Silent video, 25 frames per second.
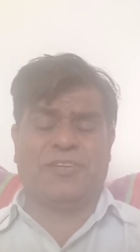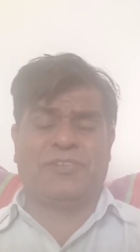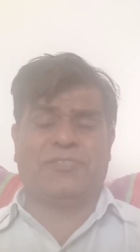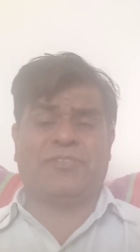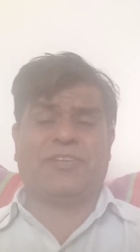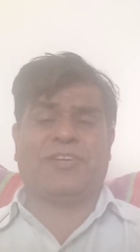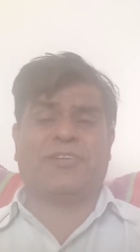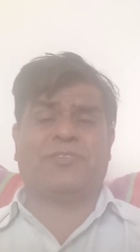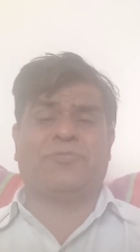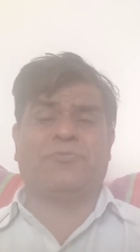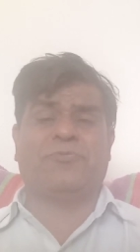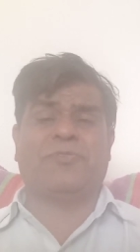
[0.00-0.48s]

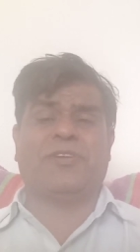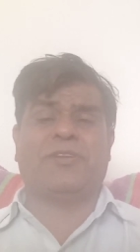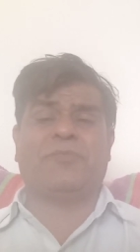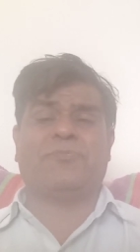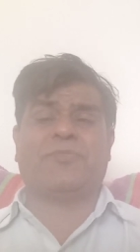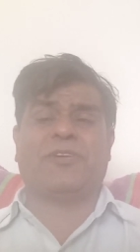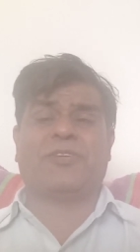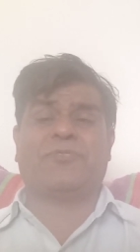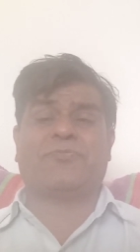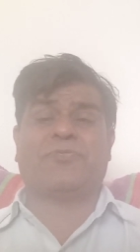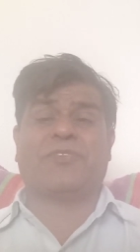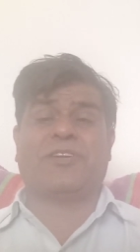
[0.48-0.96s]
Thank you very
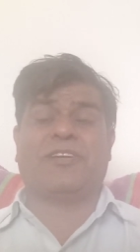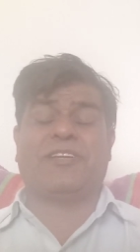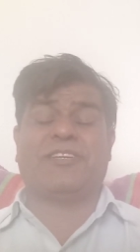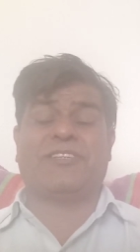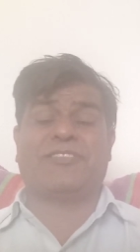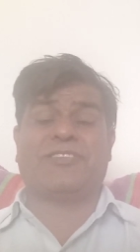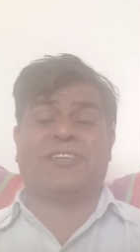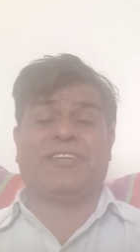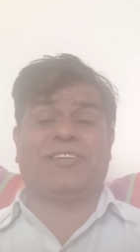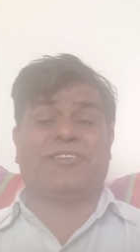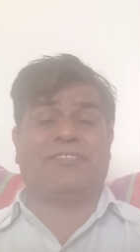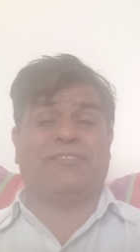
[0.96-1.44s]
much for
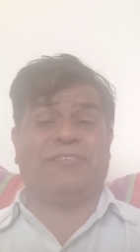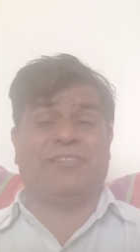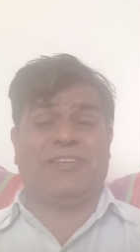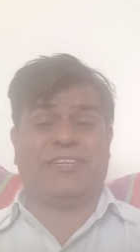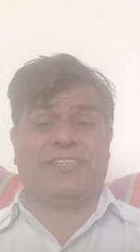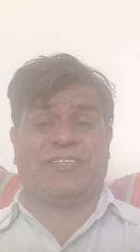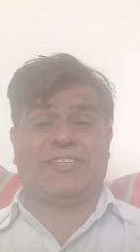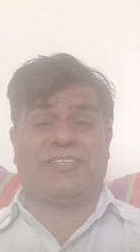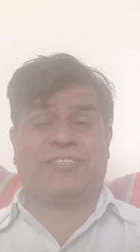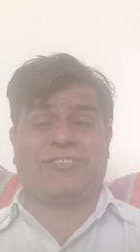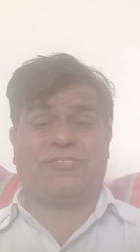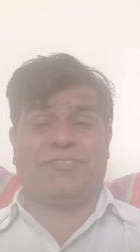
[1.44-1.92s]
listening.
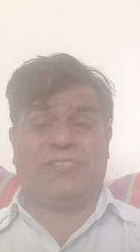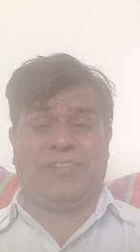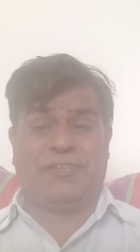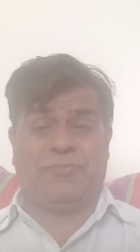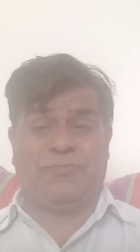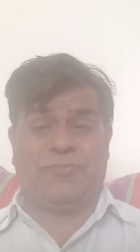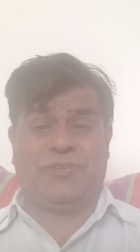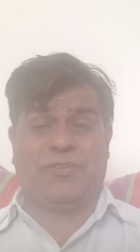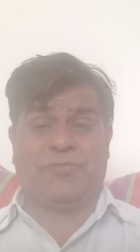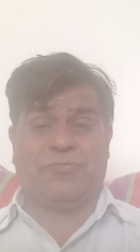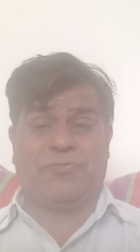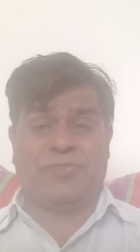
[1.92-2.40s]
Latest
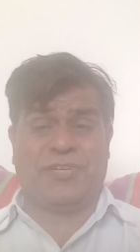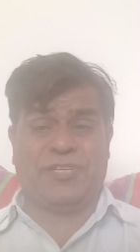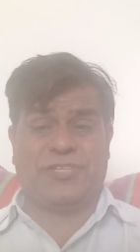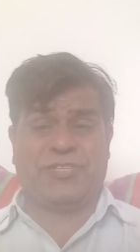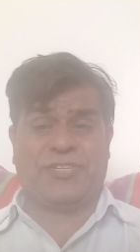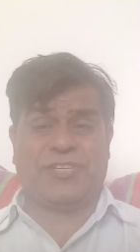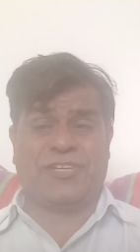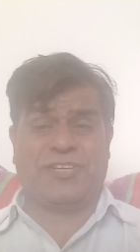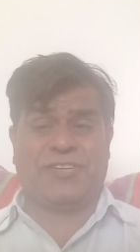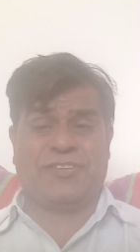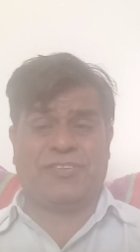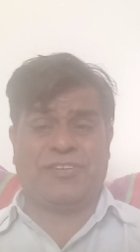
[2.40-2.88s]

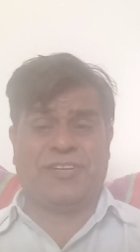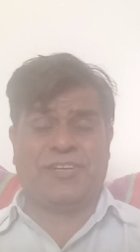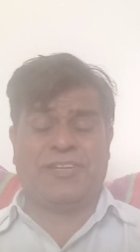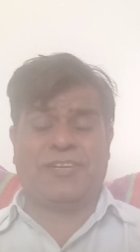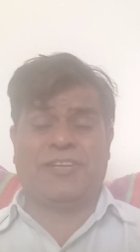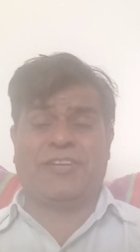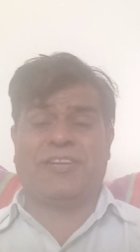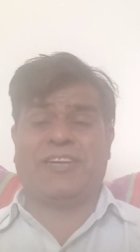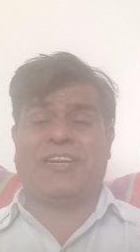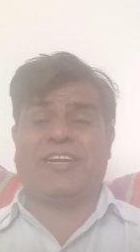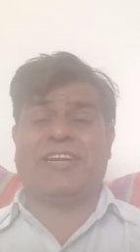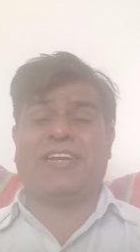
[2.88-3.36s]
immigration
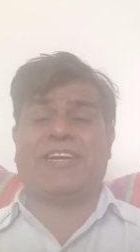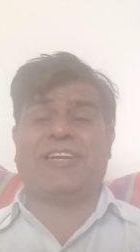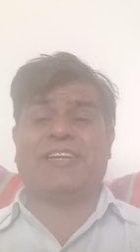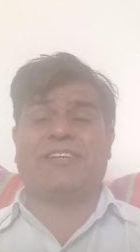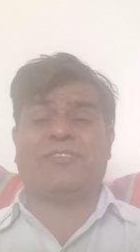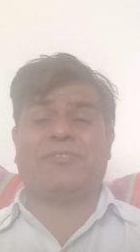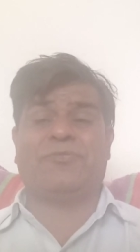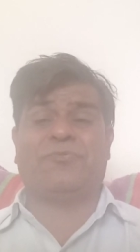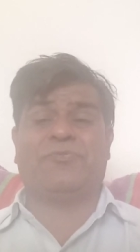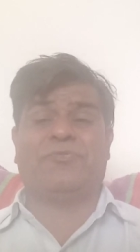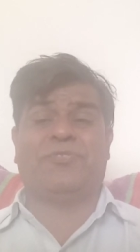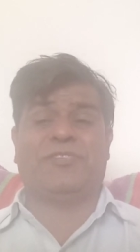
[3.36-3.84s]

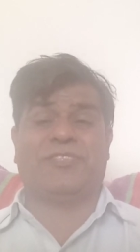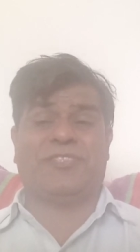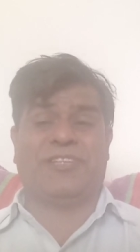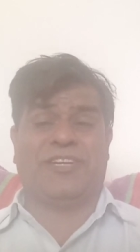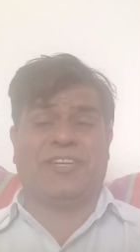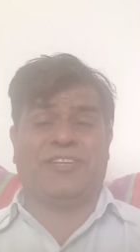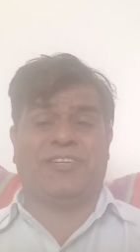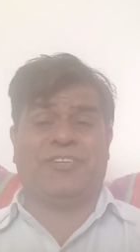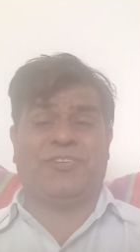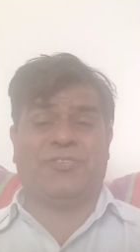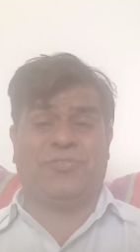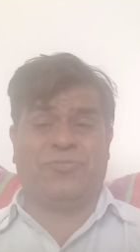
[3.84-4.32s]
and
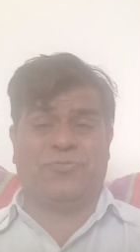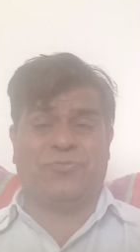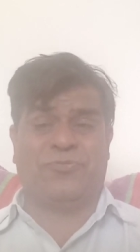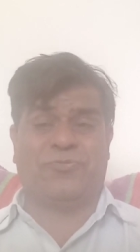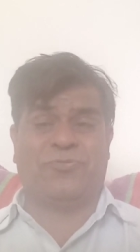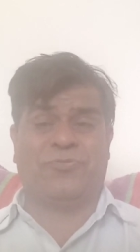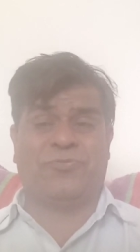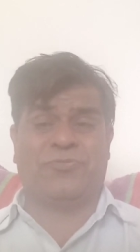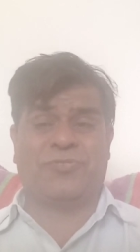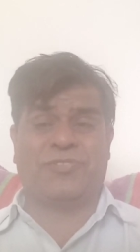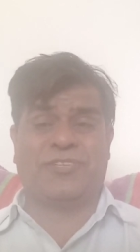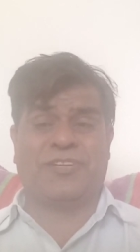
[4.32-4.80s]
visa
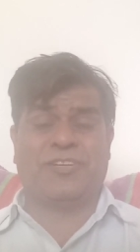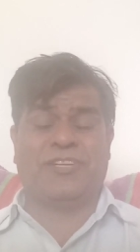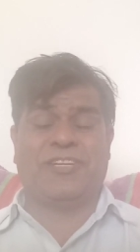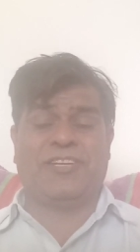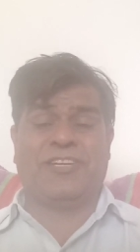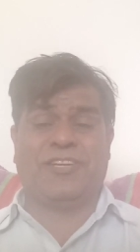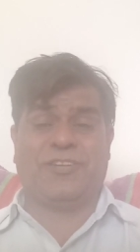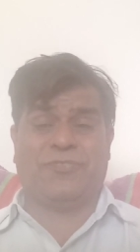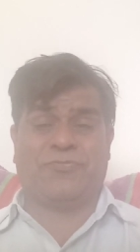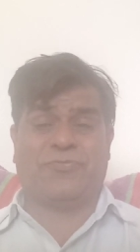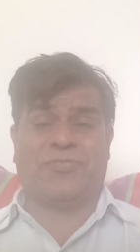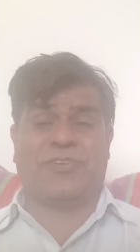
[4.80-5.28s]
news.
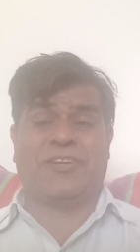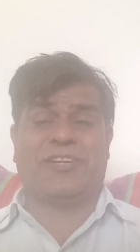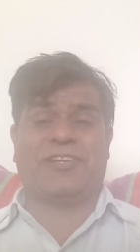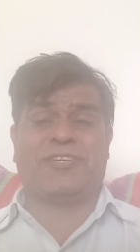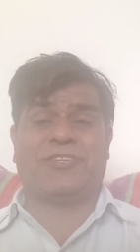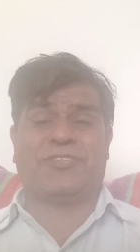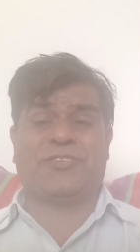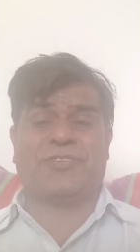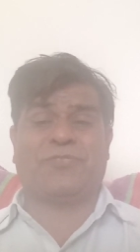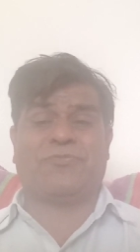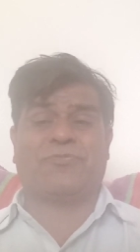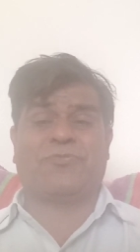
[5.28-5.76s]
Irfan
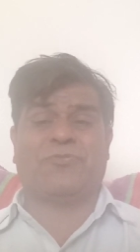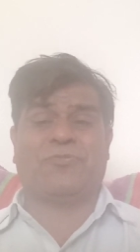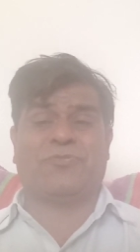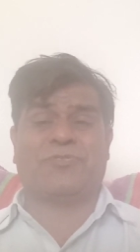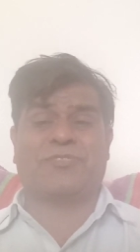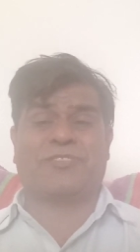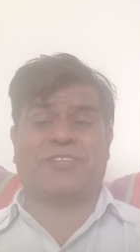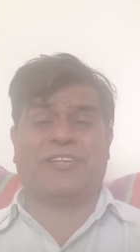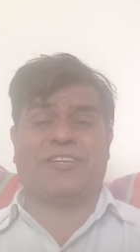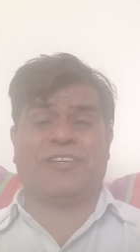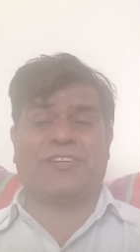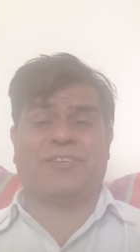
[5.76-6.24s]
Ashraf
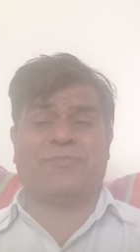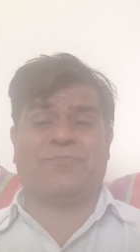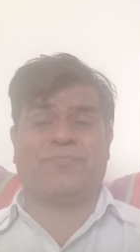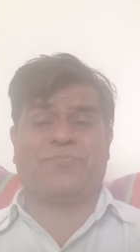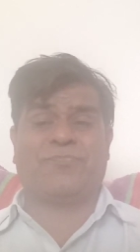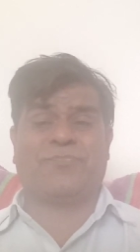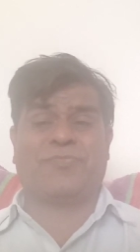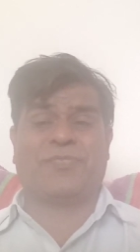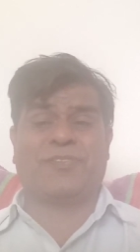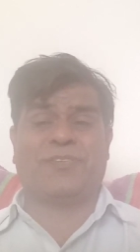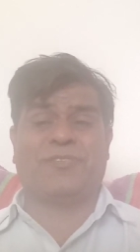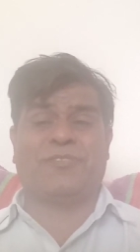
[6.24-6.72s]
Counselor.
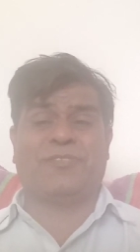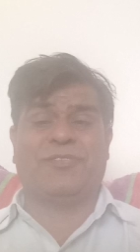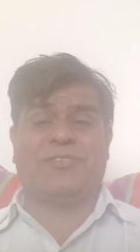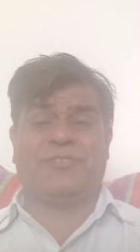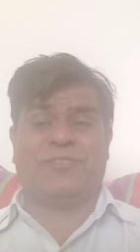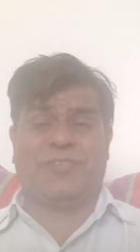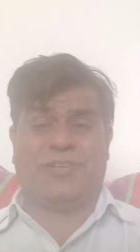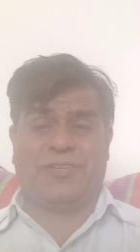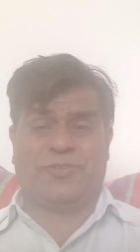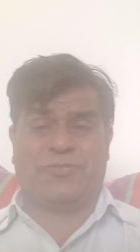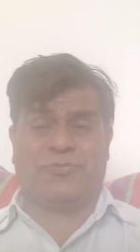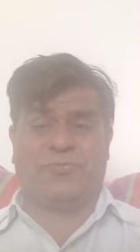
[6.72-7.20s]

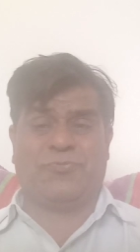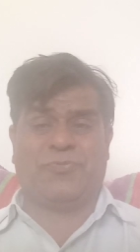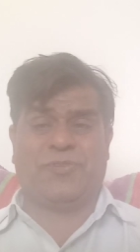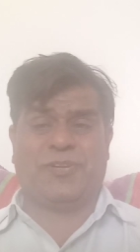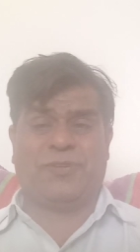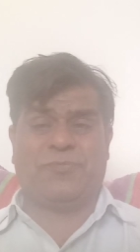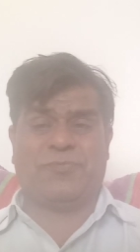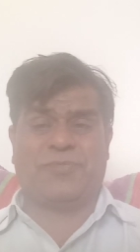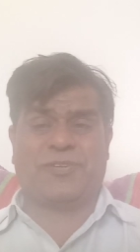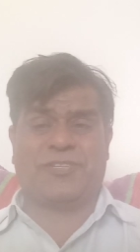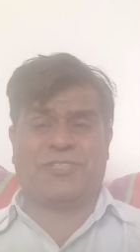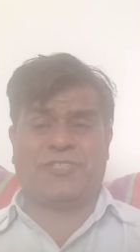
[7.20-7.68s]
Thank you
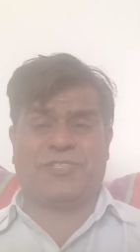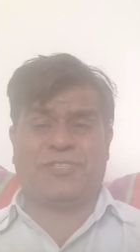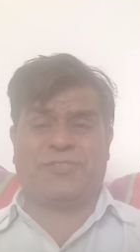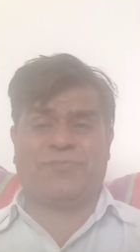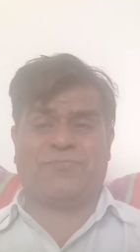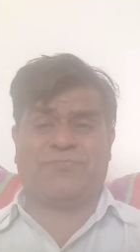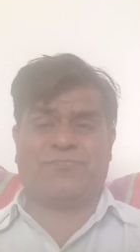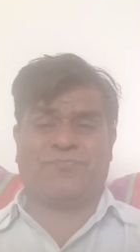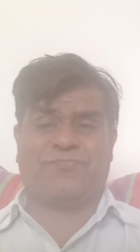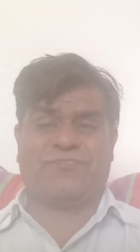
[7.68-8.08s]
very much.